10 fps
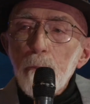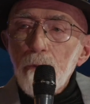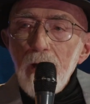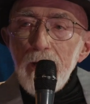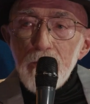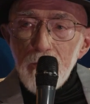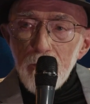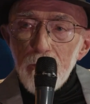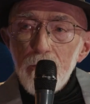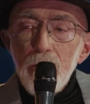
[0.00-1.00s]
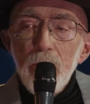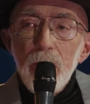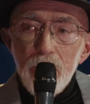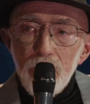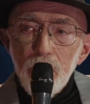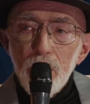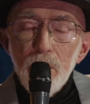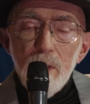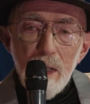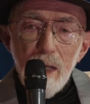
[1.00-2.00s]
prices to
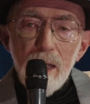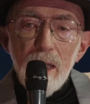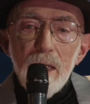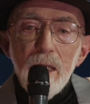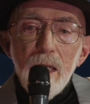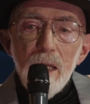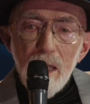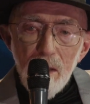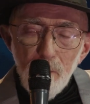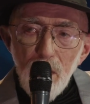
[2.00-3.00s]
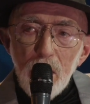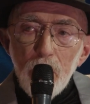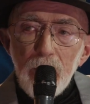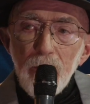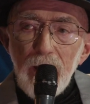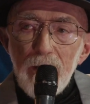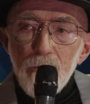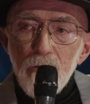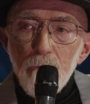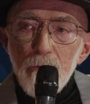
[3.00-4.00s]
following the
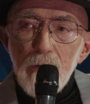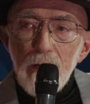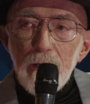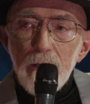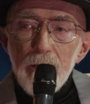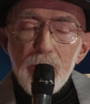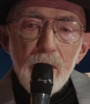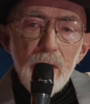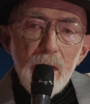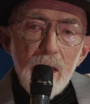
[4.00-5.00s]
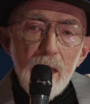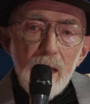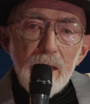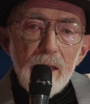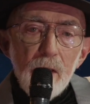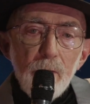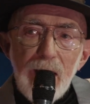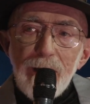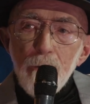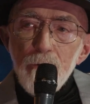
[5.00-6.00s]
answers from science, and it's a
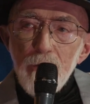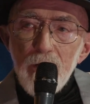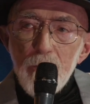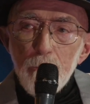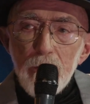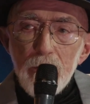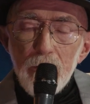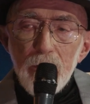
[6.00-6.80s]
value judgment